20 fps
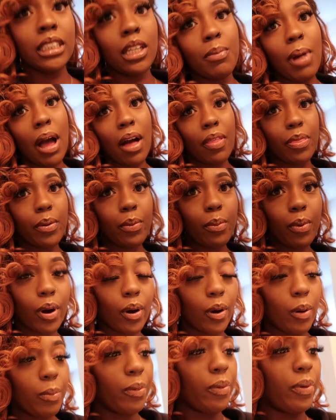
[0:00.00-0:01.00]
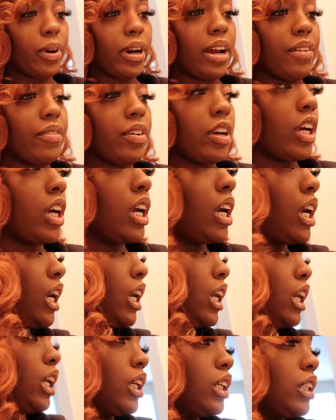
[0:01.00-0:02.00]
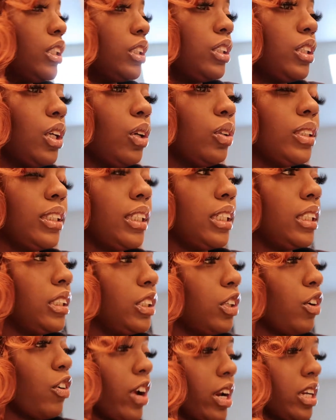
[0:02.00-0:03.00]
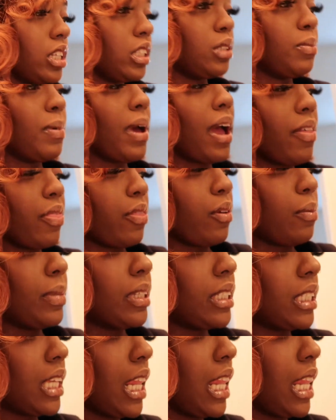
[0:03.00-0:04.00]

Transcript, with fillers: about the robe or whatever so since granny's bathroom is a